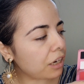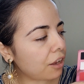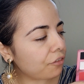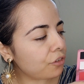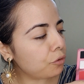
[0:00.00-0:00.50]

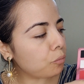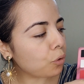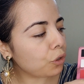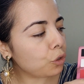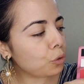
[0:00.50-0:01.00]
of more
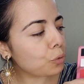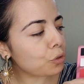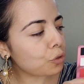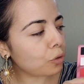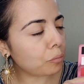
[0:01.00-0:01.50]

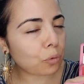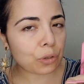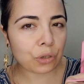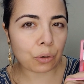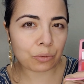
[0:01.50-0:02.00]
neutral, more
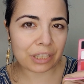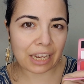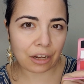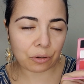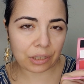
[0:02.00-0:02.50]
toned
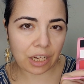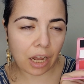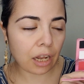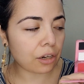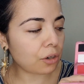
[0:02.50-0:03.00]
down
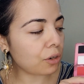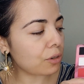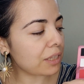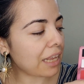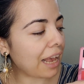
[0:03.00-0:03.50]

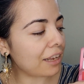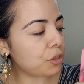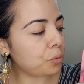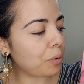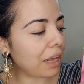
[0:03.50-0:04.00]
colors as
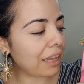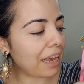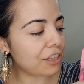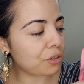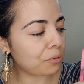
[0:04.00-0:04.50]
well
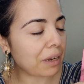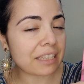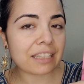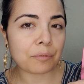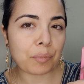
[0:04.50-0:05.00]
as
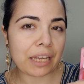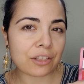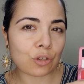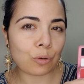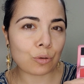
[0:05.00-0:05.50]
reds and
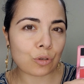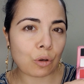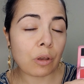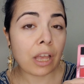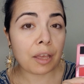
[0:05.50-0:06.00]
pinks
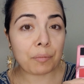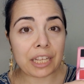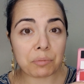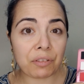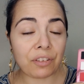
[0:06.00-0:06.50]
also
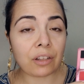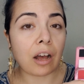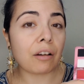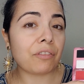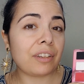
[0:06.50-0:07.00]
makes me feel
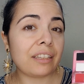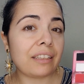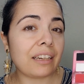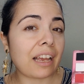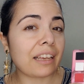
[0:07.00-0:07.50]
confident
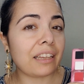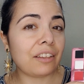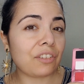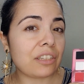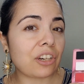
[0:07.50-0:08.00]
that I can
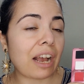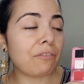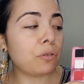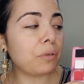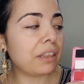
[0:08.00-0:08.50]
even
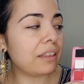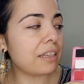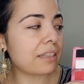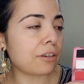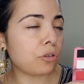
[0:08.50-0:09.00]
travel with
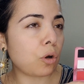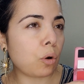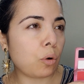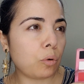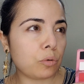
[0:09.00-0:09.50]
this and
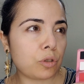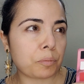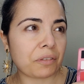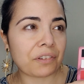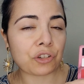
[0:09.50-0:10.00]
go to
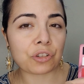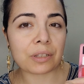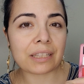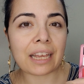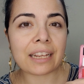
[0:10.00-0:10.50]
professional
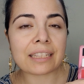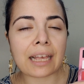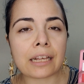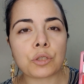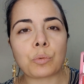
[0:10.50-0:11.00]
settings
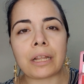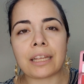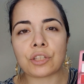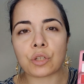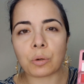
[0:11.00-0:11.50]
as well
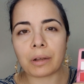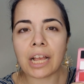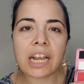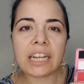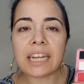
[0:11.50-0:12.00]
as, you know,
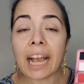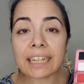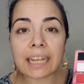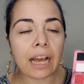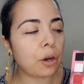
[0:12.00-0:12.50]
night
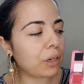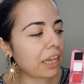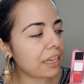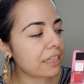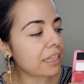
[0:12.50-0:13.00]

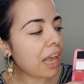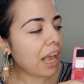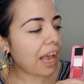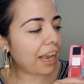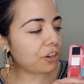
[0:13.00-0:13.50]
outings
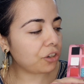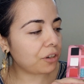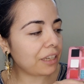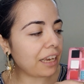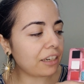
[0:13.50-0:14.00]
and
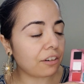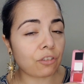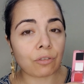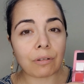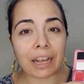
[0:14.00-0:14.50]
create a
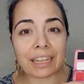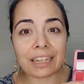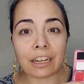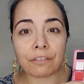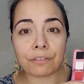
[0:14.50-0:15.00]
variety
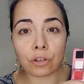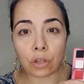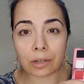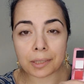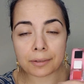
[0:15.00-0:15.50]
of
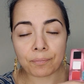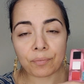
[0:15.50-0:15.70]
looks.